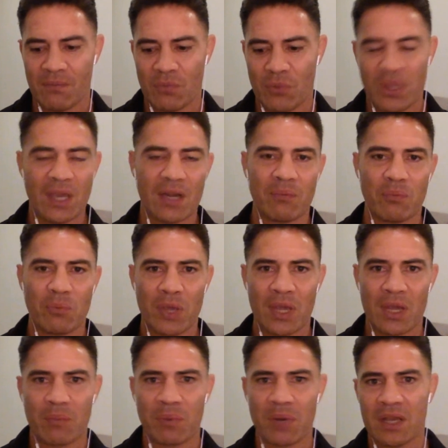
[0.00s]
we had
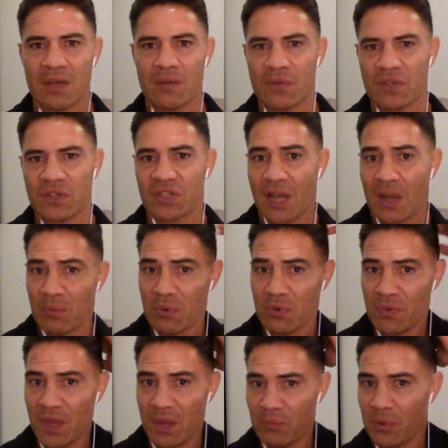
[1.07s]
a player in Samoa